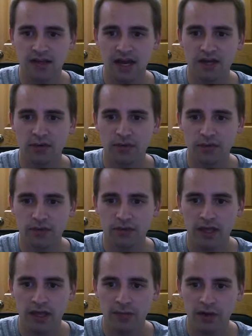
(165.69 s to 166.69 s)
I don't,
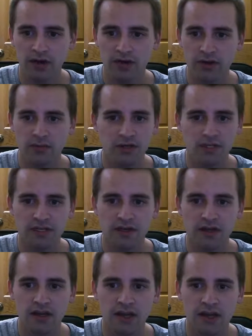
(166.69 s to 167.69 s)
and apparently it wasn't
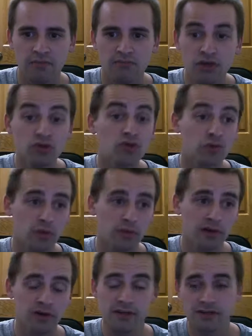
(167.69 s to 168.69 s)
a mutual
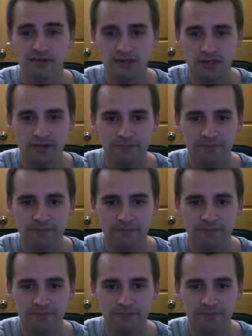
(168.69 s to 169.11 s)
parting. so.